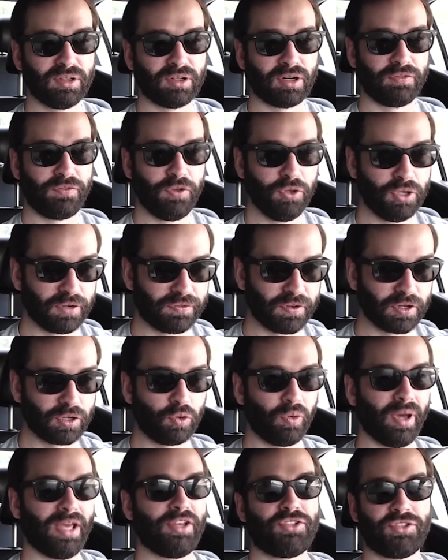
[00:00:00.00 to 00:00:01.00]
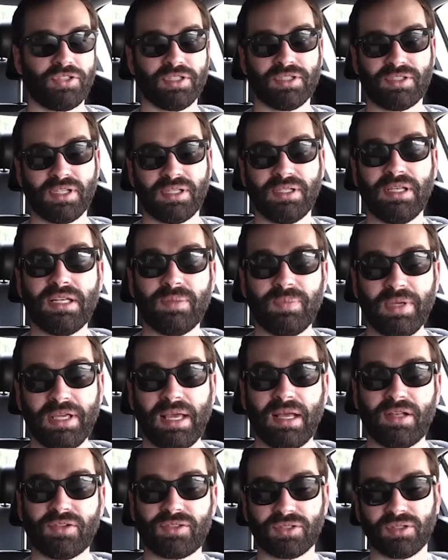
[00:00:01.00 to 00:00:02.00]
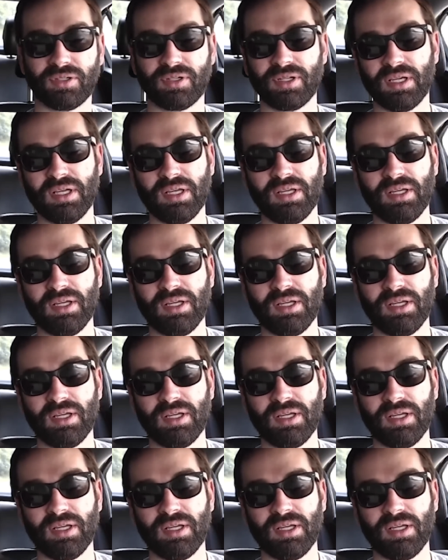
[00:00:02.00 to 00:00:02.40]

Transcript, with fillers: or a few different questions that need to be answered.